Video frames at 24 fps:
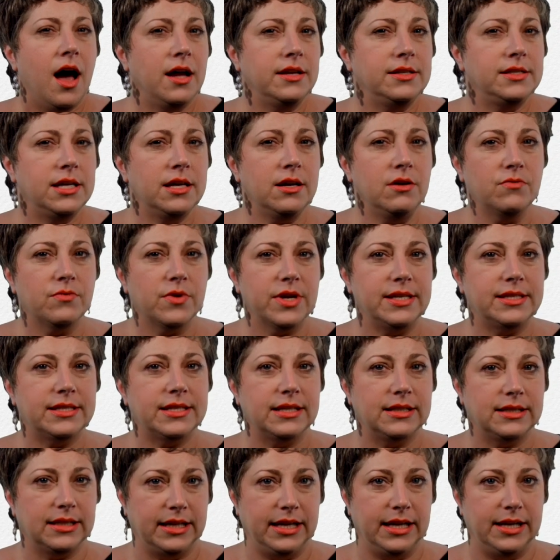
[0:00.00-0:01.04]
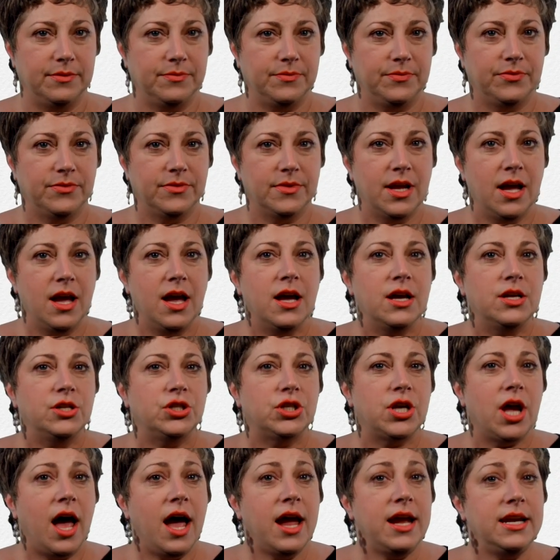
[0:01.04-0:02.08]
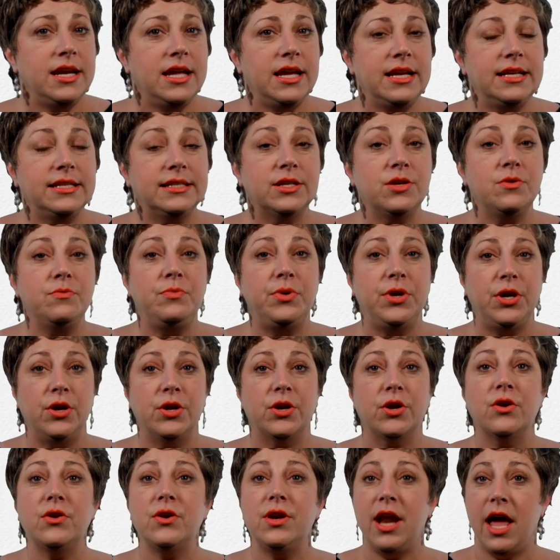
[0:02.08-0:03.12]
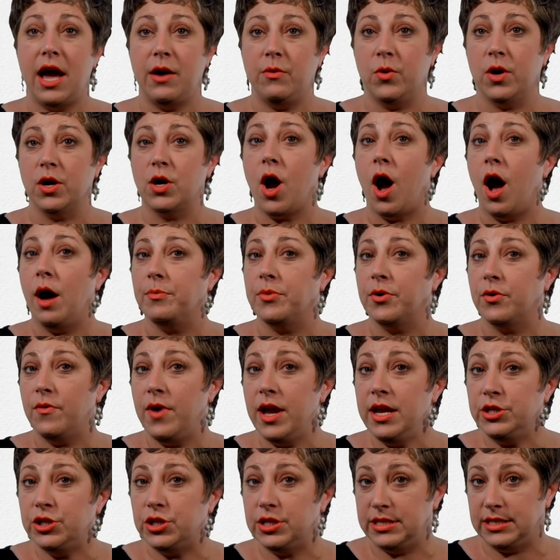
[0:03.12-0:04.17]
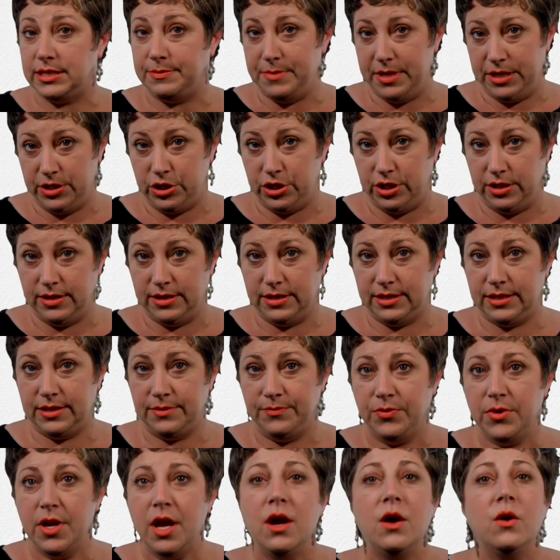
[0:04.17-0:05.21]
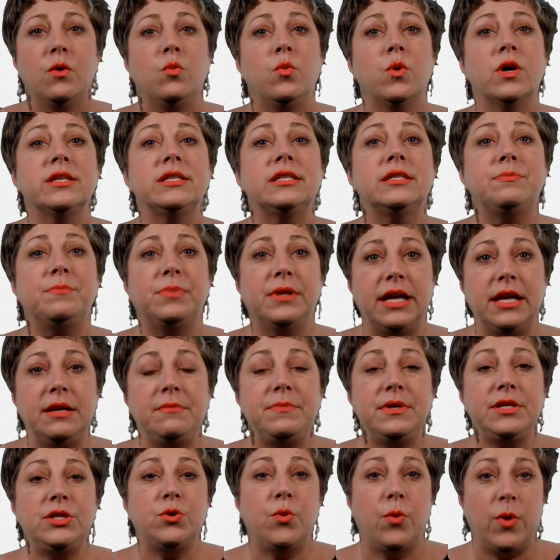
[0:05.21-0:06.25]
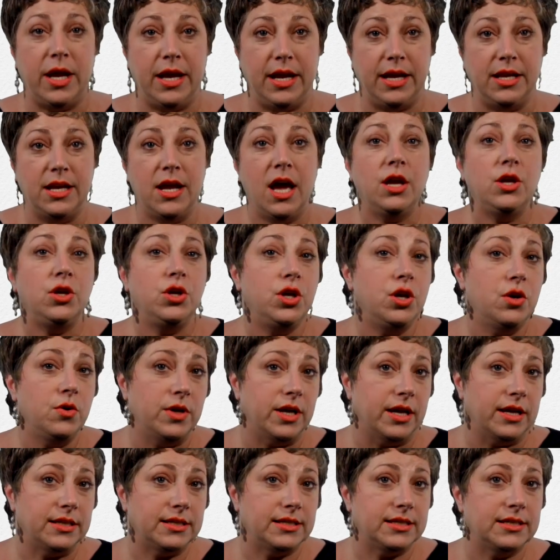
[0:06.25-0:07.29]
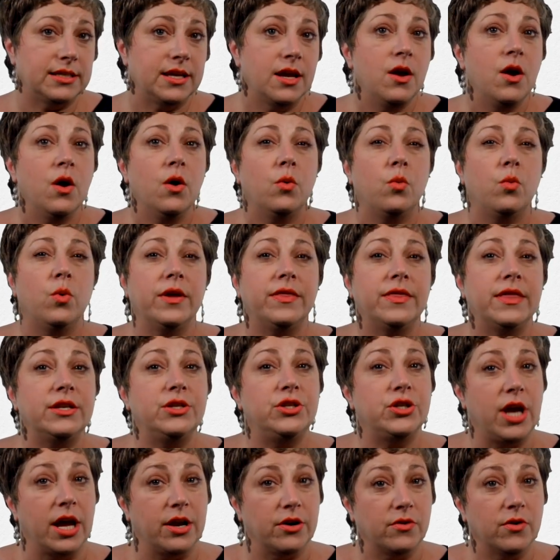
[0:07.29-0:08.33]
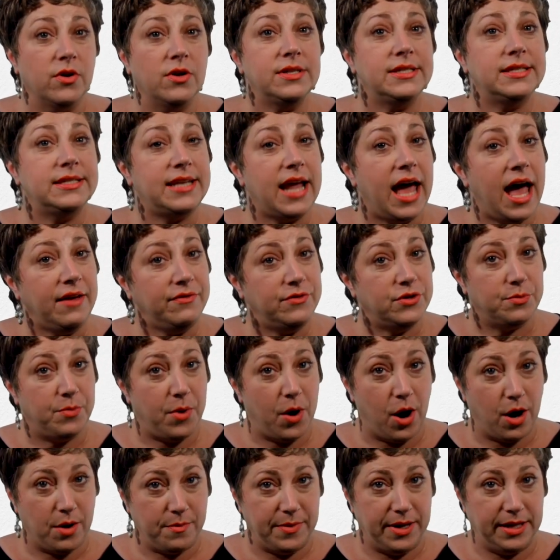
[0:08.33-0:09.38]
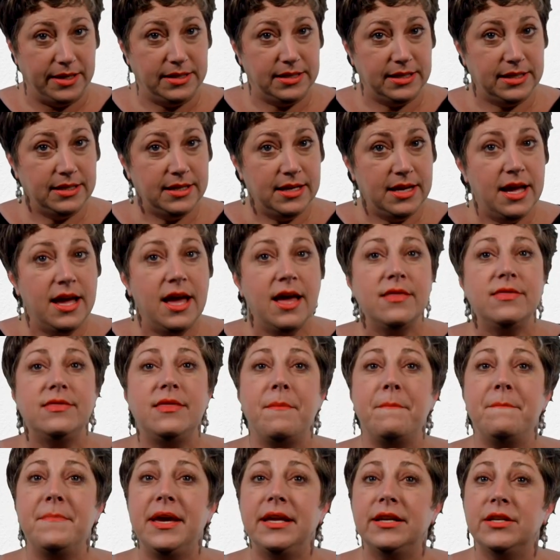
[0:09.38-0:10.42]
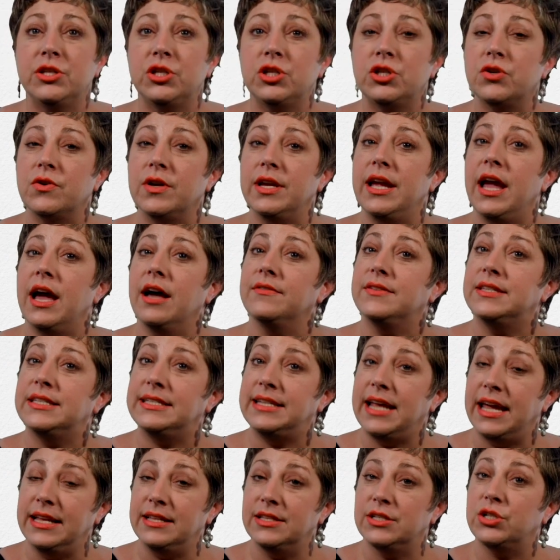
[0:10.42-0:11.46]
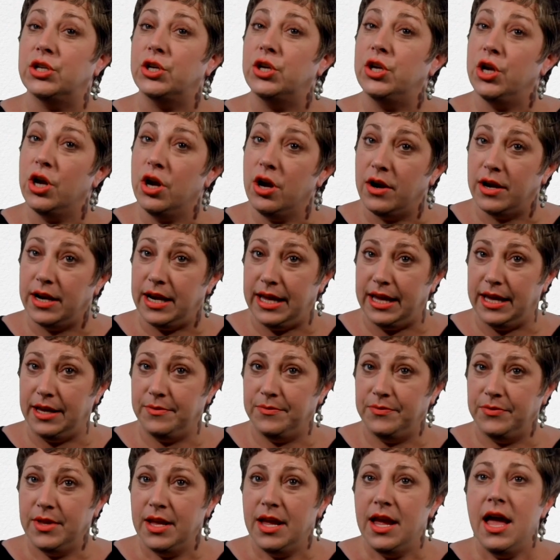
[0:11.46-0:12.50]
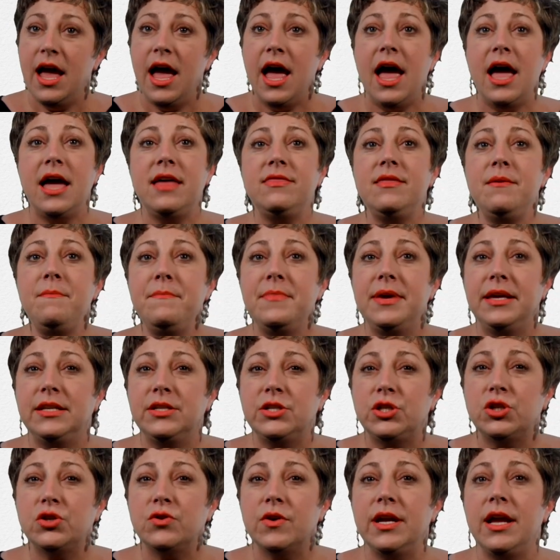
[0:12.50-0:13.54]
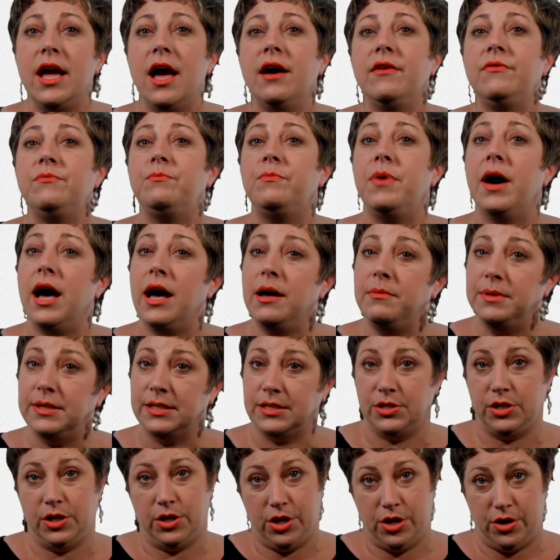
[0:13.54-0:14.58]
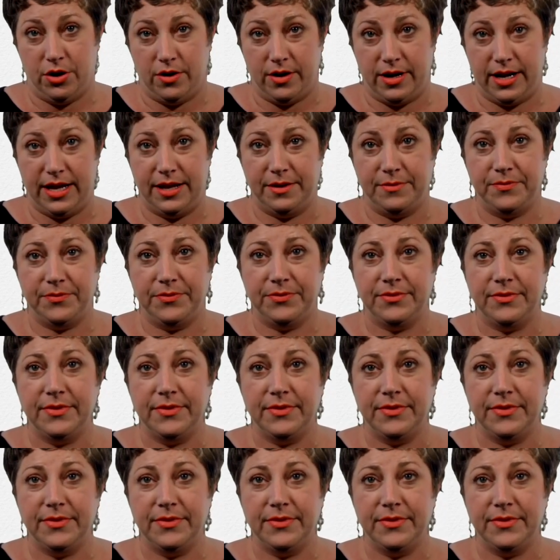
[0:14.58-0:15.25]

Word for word: Until recently, Chinese computer network operations missions were split between units with the General Staff Department, the Ministry of State Security, and the Ministry of Public Security.